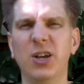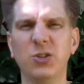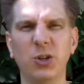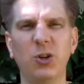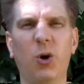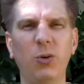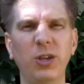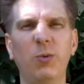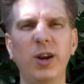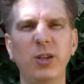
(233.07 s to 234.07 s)
So you
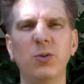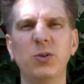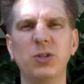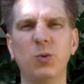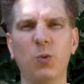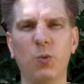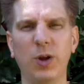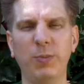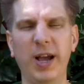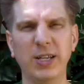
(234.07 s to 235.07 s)
only want to use
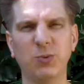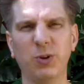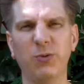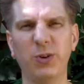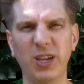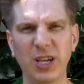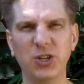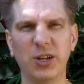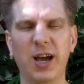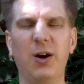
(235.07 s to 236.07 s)
one password for
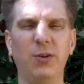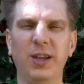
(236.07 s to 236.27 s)
each account,